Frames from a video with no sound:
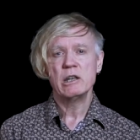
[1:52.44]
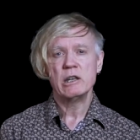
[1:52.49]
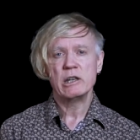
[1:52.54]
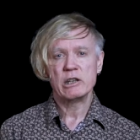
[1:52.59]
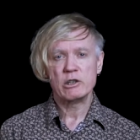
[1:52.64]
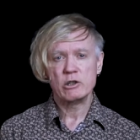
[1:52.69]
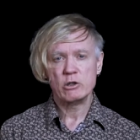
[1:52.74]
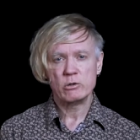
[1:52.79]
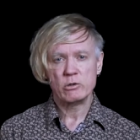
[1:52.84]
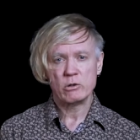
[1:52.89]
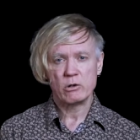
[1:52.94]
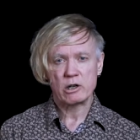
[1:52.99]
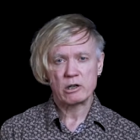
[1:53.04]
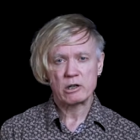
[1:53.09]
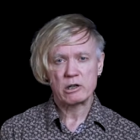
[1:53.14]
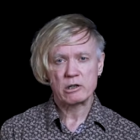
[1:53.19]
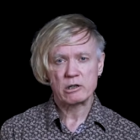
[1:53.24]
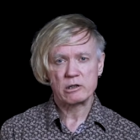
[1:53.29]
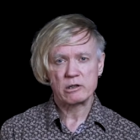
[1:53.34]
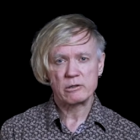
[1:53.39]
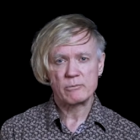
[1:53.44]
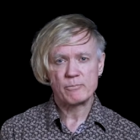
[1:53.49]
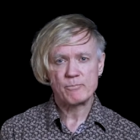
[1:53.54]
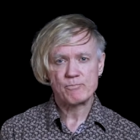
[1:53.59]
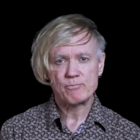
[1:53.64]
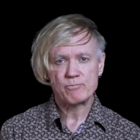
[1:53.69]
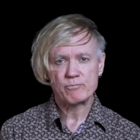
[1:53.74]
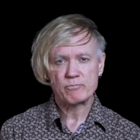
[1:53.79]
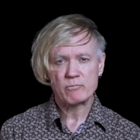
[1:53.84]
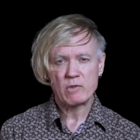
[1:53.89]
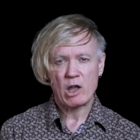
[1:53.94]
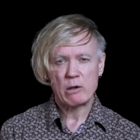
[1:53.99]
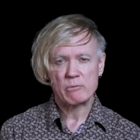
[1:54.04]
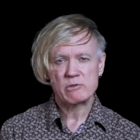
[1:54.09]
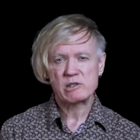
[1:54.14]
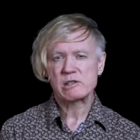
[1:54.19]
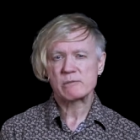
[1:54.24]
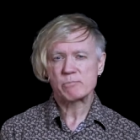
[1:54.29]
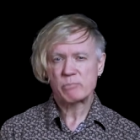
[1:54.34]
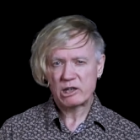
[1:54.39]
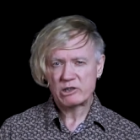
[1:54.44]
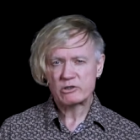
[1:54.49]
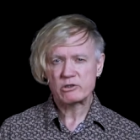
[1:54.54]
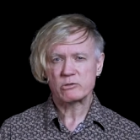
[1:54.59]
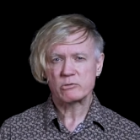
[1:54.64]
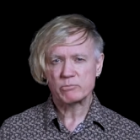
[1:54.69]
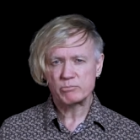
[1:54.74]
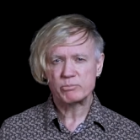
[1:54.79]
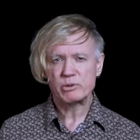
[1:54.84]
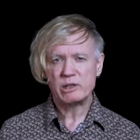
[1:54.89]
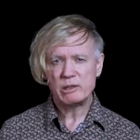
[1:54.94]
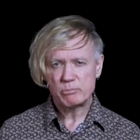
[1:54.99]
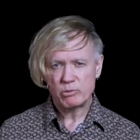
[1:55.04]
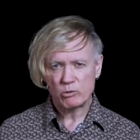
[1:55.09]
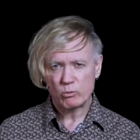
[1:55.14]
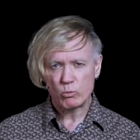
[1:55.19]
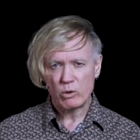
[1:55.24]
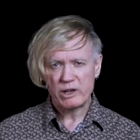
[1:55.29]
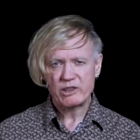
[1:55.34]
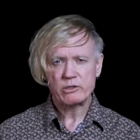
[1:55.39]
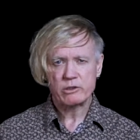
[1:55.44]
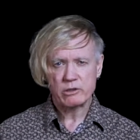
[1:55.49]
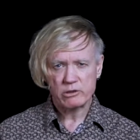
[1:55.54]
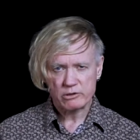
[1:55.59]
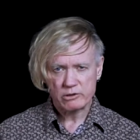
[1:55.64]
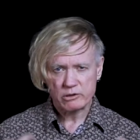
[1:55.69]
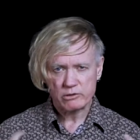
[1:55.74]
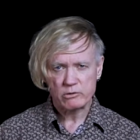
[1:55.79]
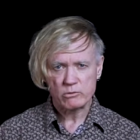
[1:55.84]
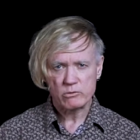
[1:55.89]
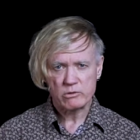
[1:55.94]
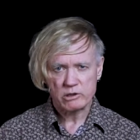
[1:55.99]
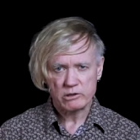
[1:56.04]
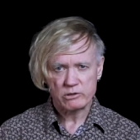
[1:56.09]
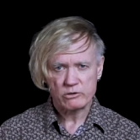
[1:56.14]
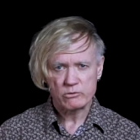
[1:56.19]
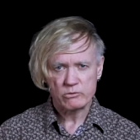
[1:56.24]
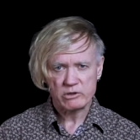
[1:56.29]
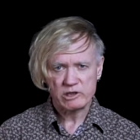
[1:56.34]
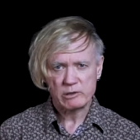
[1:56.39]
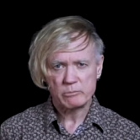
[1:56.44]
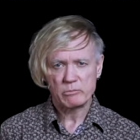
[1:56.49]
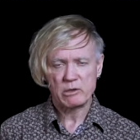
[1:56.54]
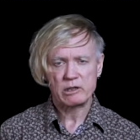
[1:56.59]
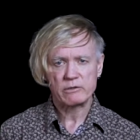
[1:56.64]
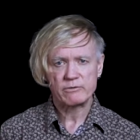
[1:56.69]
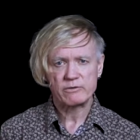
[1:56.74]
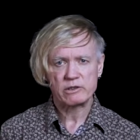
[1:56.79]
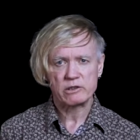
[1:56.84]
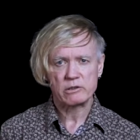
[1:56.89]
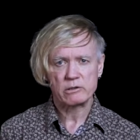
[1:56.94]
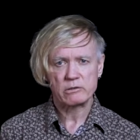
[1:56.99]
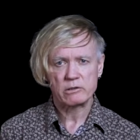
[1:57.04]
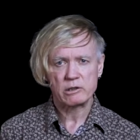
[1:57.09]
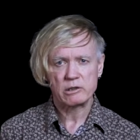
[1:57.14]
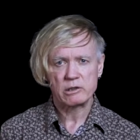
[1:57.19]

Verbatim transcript: in New York, um, special people went there to do their dream, I feel,